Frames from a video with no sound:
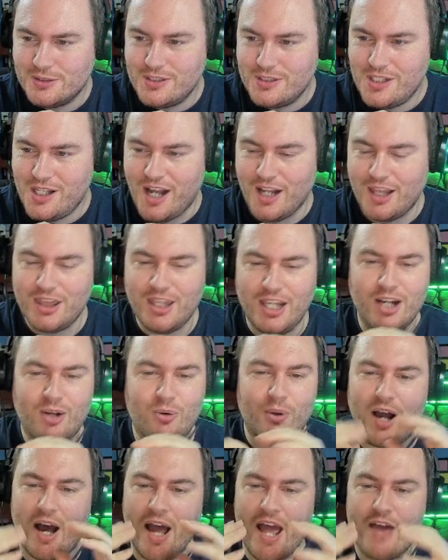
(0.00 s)
I think
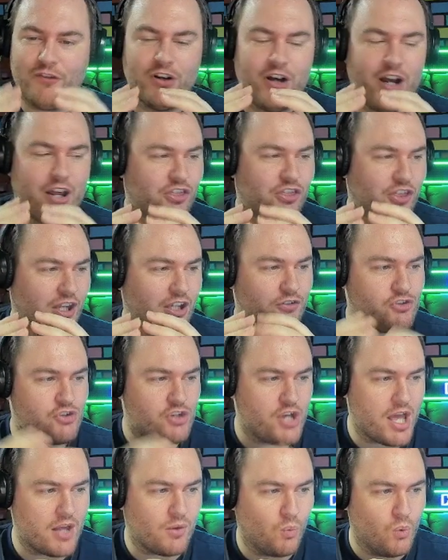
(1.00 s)
whenever I think of
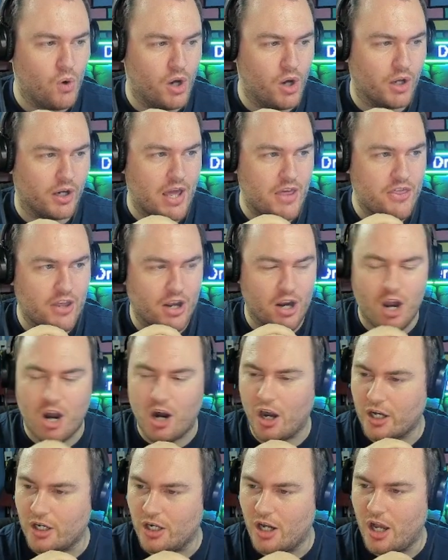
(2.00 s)
Gen 1, I think
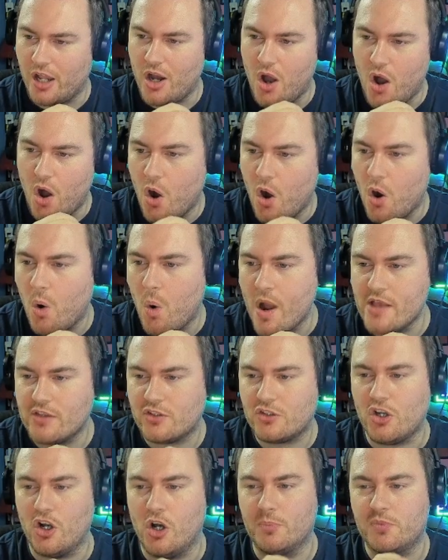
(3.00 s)
Arcanine always
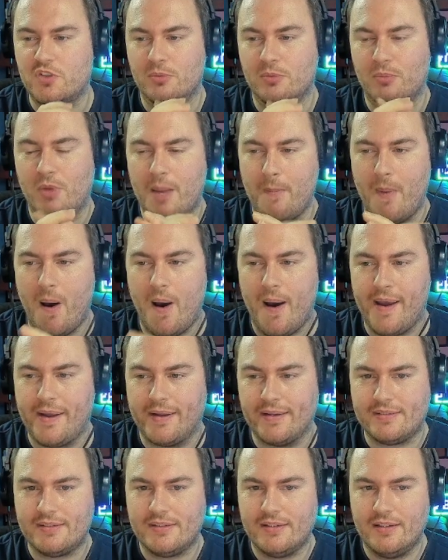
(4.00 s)
comes to my
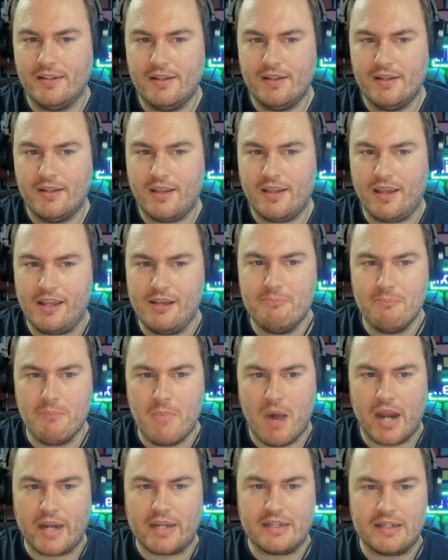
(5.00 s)
mind. It
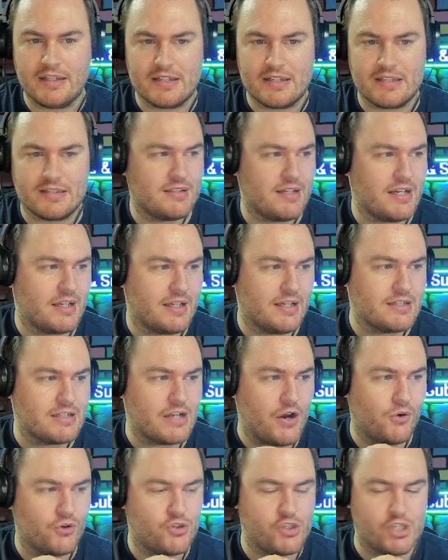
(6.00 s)
might need to sneak into
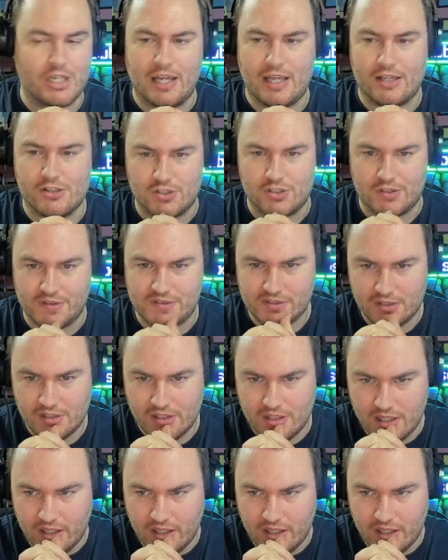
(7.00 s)
OG Legends.